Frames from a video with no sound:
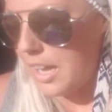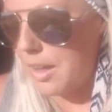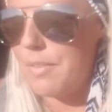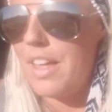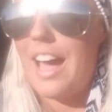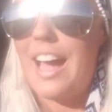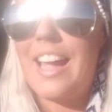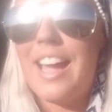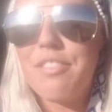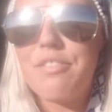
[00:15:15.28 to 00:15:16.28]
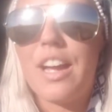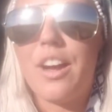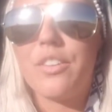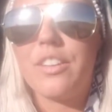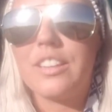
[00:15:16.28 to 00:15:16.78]
I have
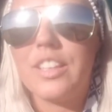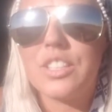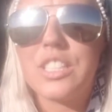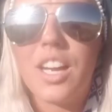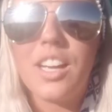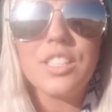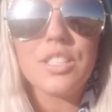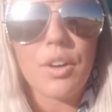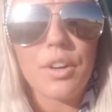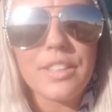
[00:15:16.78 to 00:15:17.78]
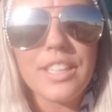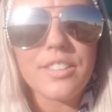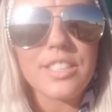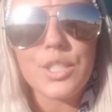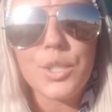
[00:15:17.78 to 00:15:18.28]
found that there's tons of
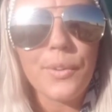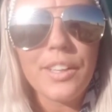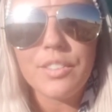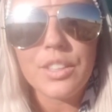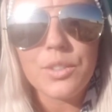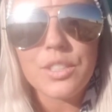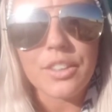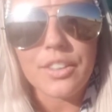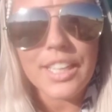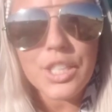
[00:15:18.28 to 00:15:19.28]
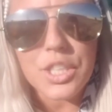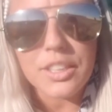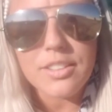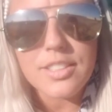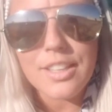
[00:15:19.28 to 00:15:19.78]
RVers that don't even use their
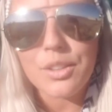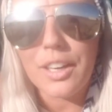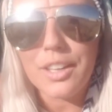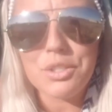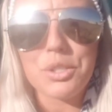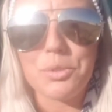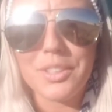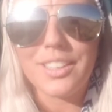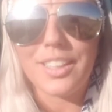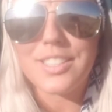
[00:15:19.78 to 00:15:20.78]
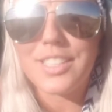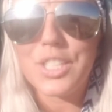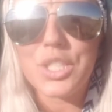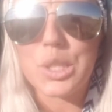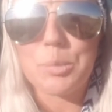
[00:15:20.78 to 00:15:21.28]
kitchens, and they're actually really
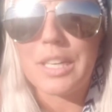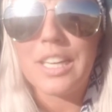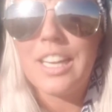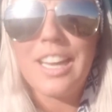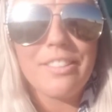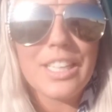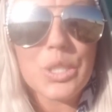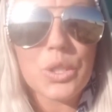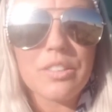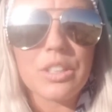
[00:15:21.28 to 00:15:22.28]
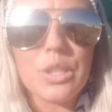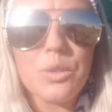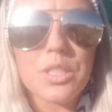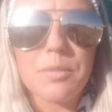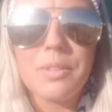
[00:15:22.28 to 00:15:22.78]
nice kitchens, but they don't even
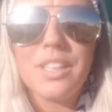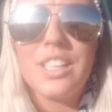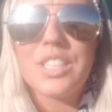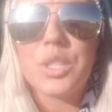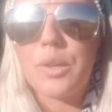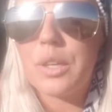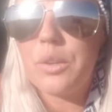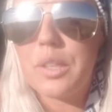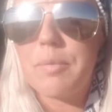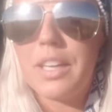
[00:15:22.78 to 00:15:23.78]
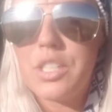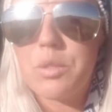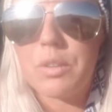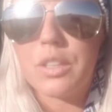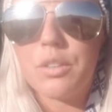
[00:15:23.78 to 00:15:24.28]
use them. So I can only
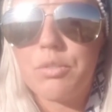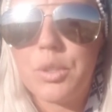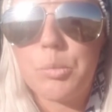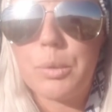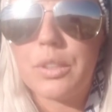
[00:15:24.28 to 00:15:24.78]
imagine what their food